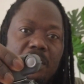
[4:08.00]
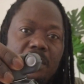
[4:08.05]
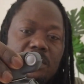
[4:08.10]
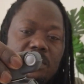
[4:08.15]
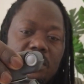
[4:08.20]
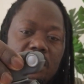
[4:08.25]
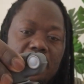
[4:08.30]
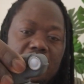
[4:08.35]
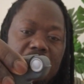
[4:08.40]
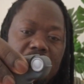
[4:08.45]

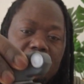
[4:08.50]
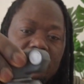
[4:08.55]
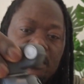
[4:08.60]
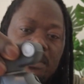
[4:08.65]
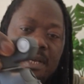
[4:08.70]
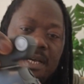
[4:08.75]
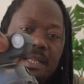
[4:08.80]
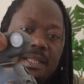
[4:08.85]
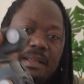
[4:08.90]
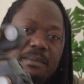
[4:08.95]
So let's
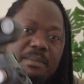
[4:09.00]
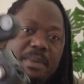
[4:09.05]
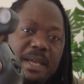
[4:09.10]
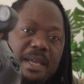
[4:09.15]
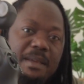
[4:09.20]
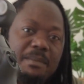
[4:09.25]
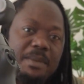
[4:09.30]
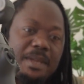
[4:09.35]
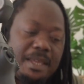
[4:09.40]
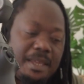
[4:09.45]
look at the
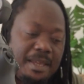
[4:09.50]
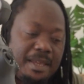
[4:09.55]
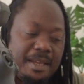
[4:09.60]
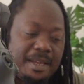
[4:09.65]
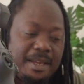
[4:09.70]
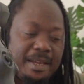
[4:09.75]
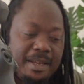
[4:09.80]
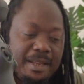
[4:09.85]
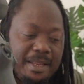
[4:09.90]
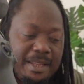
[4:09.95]
baby,
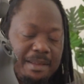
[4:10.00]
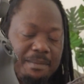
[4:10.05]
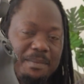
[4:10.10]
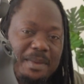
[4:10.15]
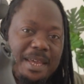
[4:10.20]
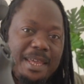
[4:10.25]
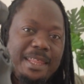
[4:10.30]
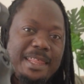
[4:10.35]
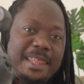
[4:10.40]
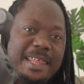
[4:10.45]
the
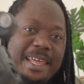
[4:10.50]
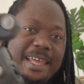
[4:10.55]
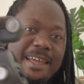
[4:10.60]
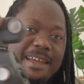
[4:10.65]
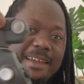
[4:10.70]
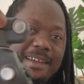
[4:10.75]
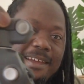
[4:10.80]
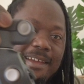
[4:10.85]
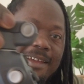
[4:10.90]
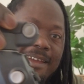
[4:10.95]
main thing.
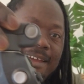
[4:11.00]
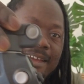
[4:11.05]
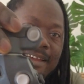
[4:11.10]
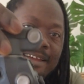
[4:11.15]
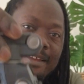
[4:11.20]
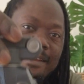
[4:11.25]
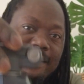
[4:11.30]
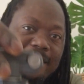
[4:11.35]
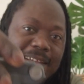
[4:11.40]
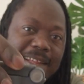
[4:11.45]

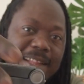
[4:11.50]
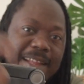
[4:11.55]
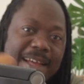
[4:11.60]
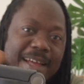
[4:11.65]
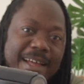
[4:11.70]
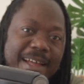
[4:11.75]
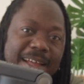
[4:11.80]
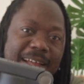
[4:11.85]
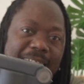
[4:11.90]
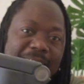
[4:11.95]
Look at
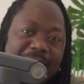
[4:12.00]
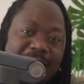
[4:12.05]
that.